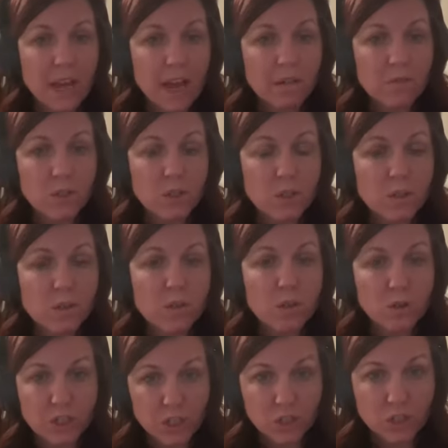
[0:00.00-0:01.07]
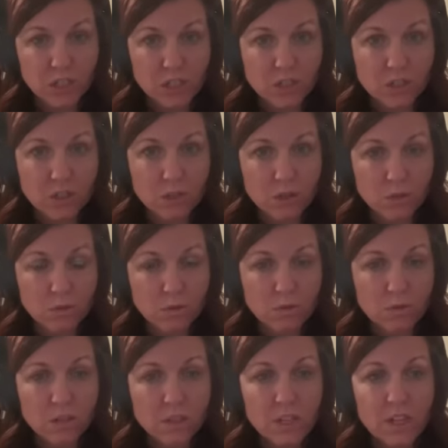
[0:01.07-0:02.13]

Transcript: after Christians soon,